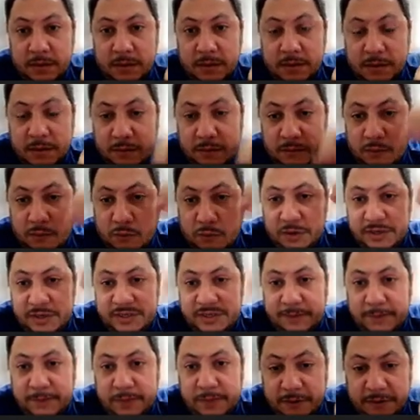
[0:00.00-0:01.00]
words
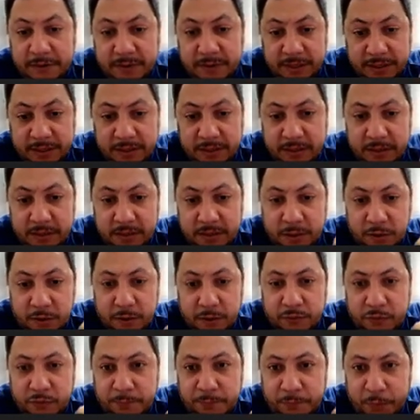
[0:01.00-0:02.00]
about how
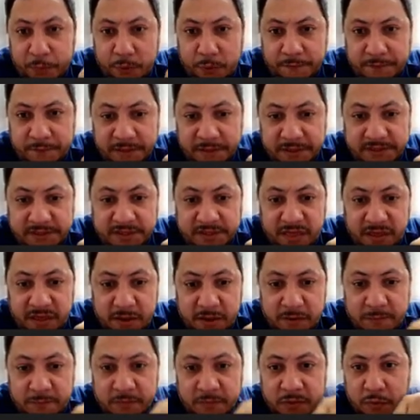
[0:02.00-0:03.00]
to prove this
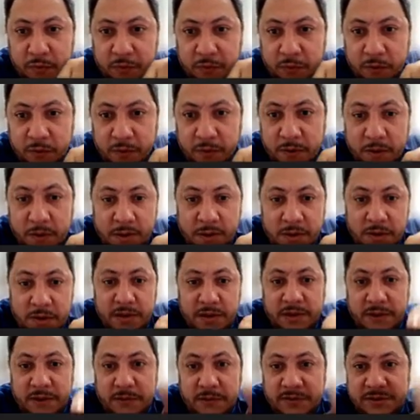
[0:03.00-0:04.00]
theorem 2
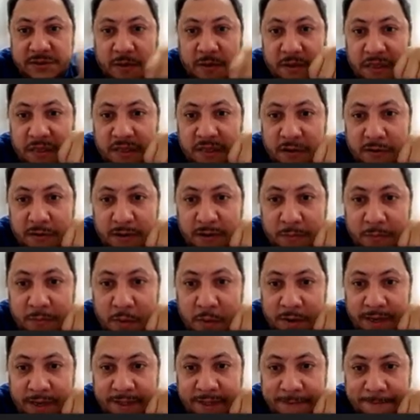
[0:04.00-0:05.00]
using theorem
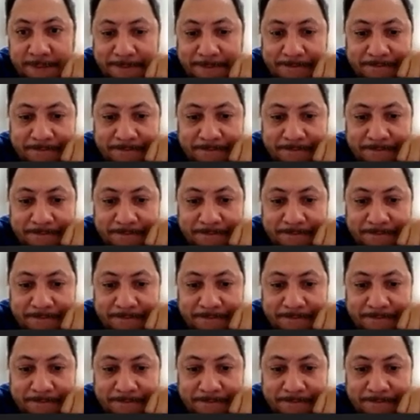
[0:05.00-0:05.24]
1.